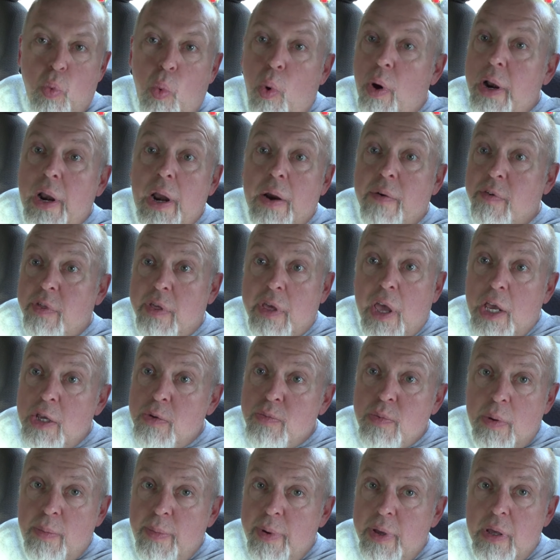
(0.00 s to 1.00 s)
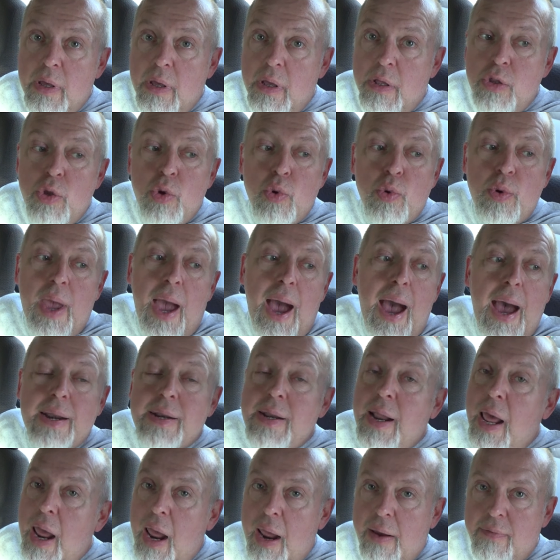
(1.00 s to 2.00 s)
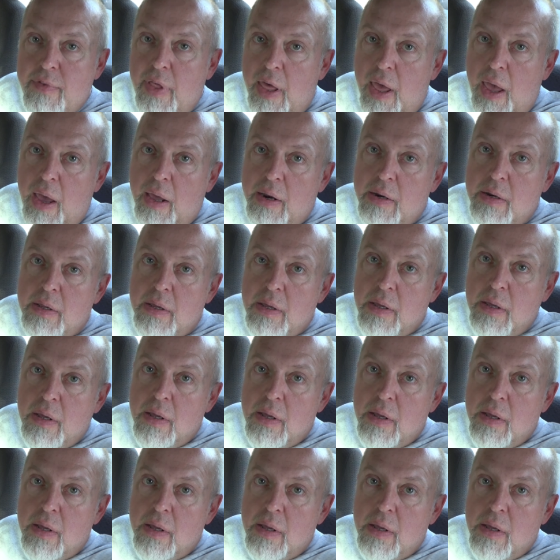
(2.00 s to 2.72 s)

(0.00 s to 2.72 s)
whatever the case may be, you got to have that.